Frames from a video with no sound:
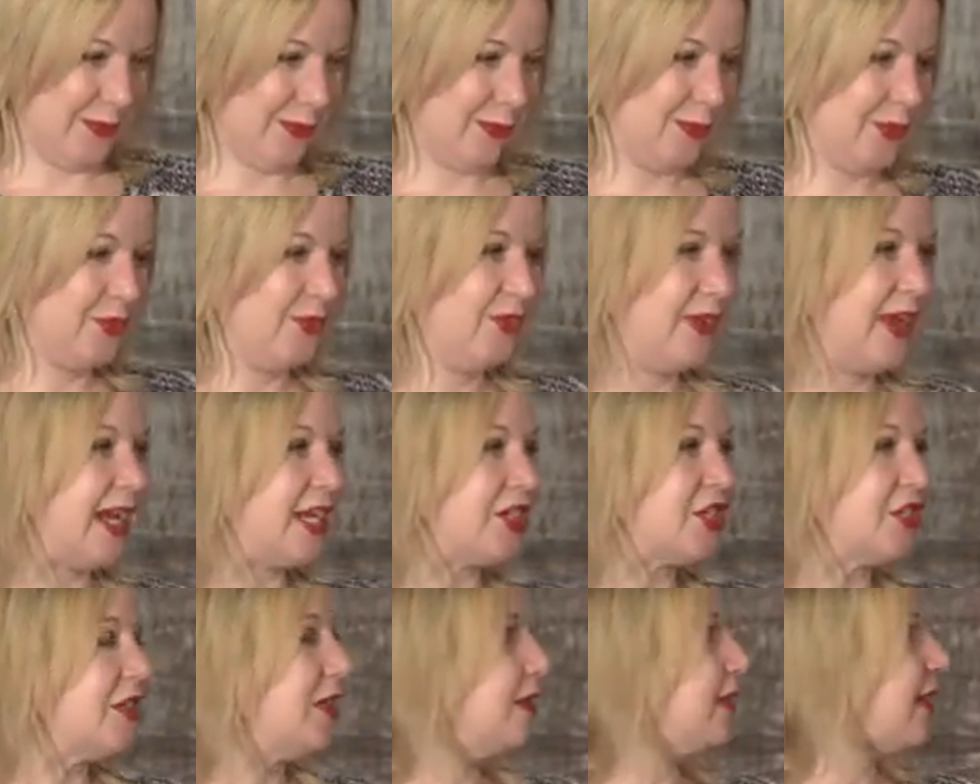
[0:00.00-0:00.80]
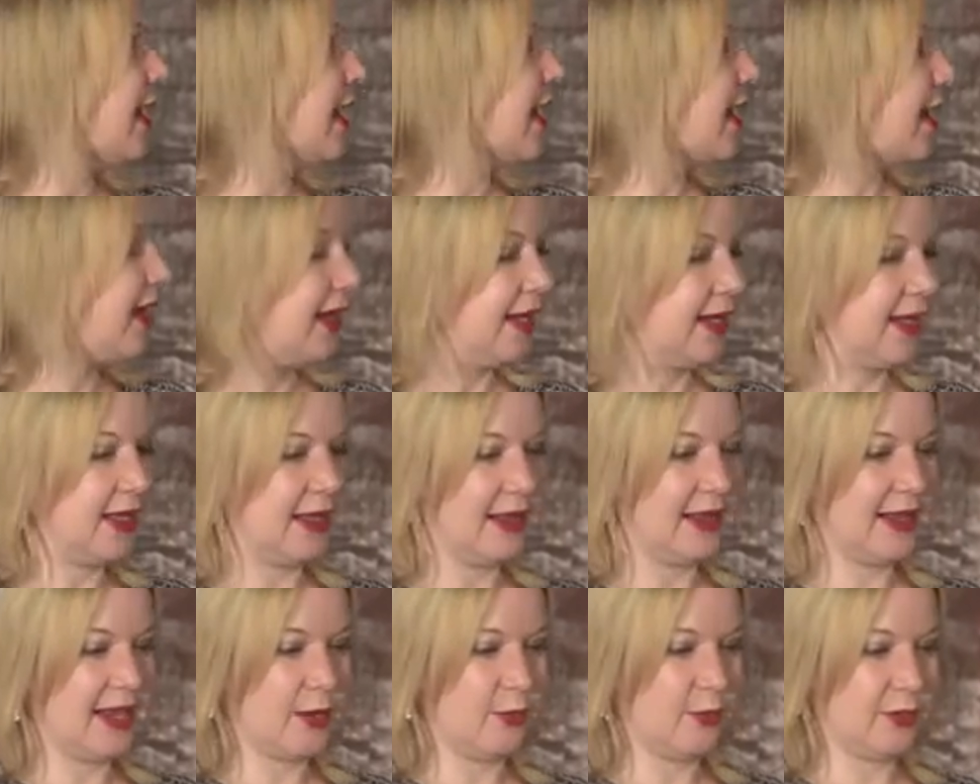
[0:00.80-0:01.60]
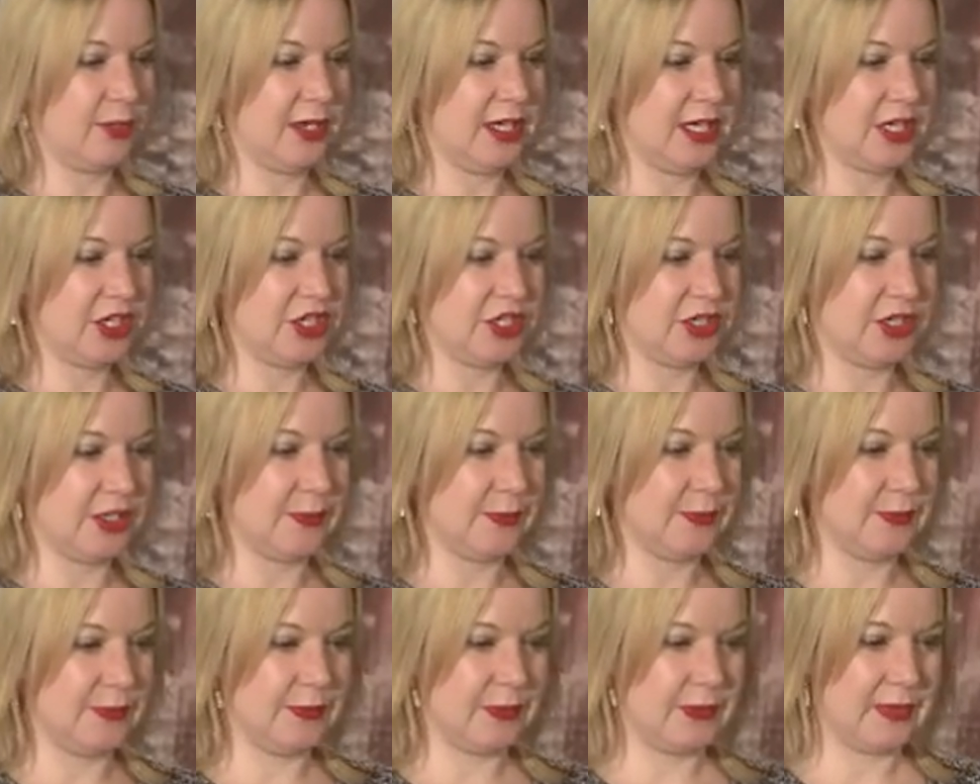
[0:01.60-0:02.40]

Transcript: Professional learning and collaboration.